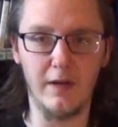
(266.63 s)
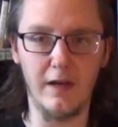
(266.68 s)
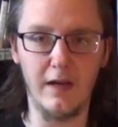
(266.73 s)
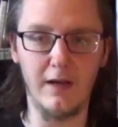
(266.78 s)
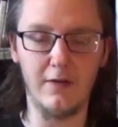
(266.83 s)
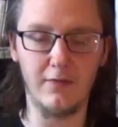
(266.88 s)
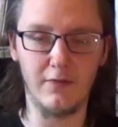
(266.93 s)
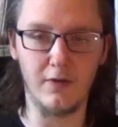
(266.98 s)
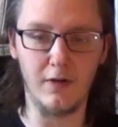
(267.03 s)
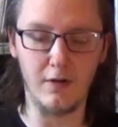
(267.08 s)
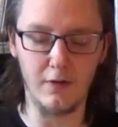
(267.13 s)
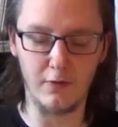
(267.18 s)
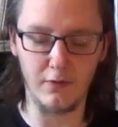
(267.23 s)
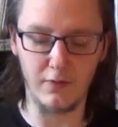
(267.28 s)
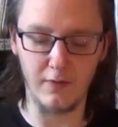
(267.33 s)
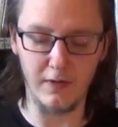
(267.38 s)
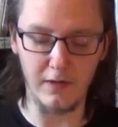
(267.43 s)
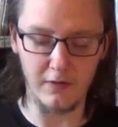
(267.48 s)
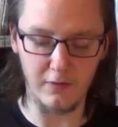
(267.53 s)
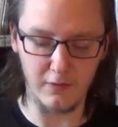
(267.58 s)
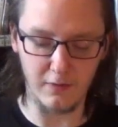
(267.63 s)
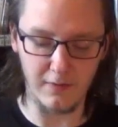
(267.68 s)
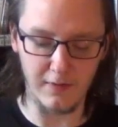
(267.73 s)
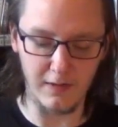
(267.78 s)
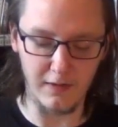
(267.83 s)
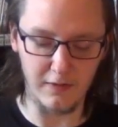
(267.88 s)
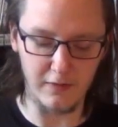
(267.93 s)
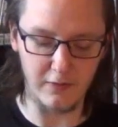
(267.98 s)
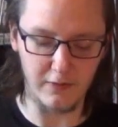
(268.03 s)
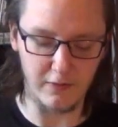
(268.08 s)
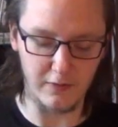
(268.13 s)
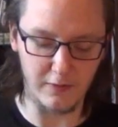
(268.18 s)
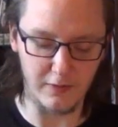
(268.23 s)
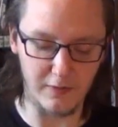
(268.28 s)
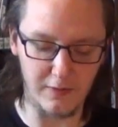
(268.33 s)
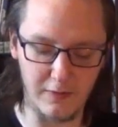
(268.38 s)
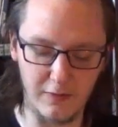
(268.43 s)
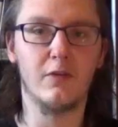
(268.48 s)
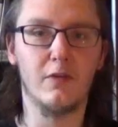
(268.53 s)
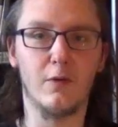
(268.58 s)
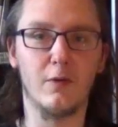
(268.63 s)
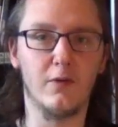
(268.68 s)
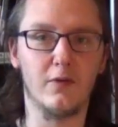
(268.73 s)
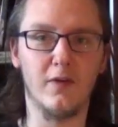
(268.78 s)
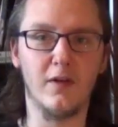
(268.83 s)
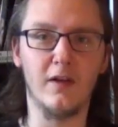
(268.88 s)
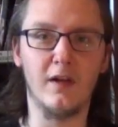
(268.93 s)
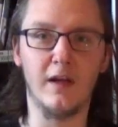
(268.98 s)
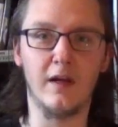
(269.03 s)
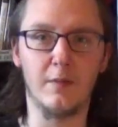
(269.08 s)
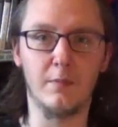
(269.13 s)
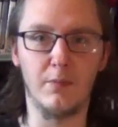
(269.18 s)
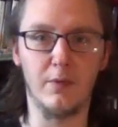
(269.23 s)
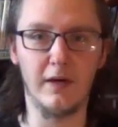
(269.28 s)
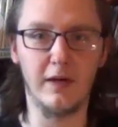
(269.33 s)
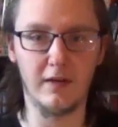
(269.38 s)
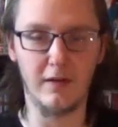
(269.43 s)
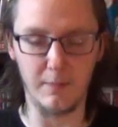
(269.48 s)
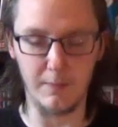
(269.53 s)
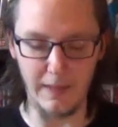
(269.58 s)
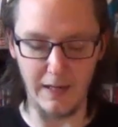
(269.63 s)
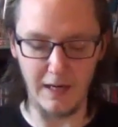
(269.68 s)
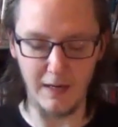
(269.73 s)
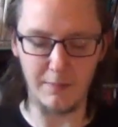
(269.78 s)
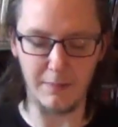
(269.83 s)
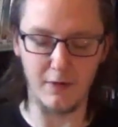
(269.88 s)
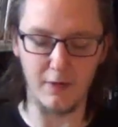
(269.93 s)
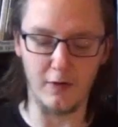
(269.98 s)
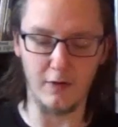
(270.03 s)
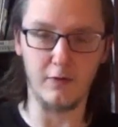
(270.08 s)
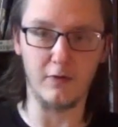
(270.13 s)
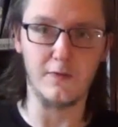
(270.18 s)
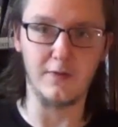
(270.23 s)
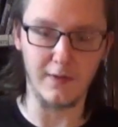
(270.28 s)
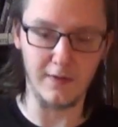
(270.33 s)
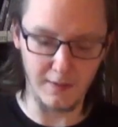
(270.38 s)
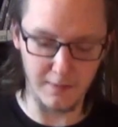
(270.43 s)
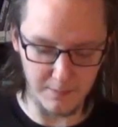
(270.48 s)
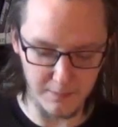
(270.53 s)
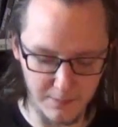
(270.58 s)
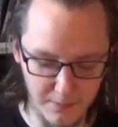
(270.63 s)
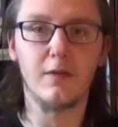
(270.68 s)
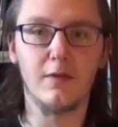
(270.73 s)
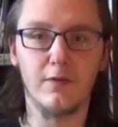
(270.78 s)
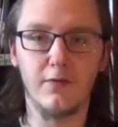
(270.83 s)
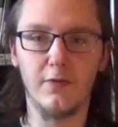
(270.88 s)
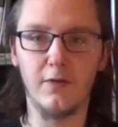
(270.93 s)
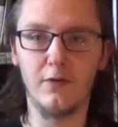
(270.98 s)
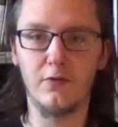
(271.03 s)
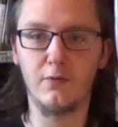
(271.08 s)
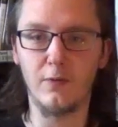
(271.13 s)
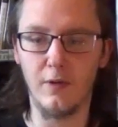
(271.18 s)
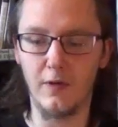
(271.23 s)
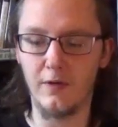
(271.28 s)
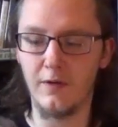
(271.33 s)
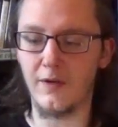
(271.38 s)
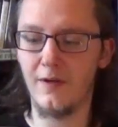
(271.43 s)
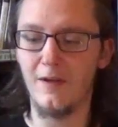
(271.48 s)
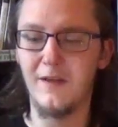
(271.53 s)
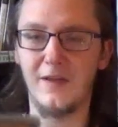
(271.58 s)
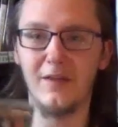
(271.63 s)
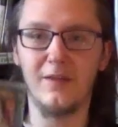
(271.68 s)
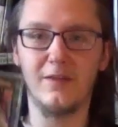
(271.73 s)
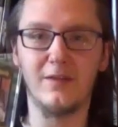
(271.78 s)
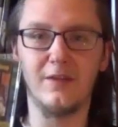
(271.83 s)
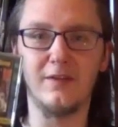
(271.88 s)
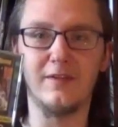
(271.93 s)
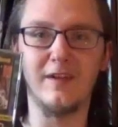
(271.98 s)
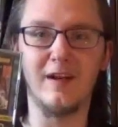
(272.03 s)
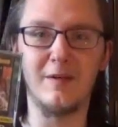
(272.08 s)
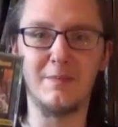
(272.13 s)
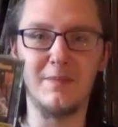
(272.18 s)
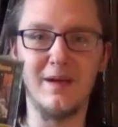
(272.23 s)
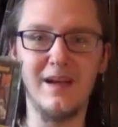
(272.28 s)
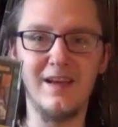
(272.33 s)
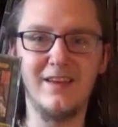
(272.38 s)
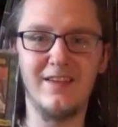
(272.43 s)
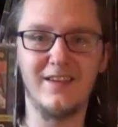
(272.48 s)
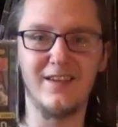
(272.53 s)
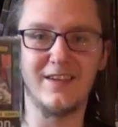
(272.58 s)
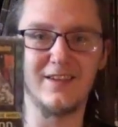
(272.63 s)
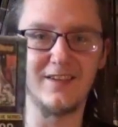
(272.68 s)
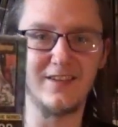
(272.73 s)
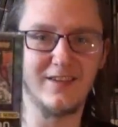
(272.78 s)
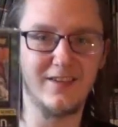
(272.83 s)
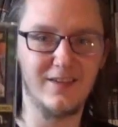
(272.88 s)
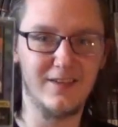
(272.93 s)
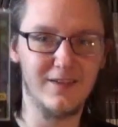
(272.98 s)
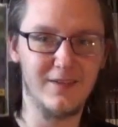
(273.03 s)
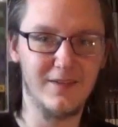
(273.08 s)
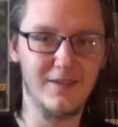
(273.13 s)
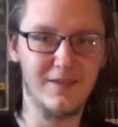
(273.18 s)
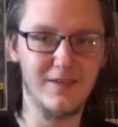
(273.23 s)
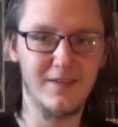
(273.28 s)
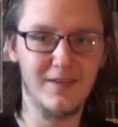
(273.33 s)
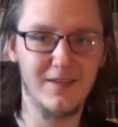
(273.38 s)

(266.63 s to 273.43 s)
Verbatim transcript: and a half dollars for each of these, so it's not like I'm breaking the bank because of it. The first one, the Dalmatians.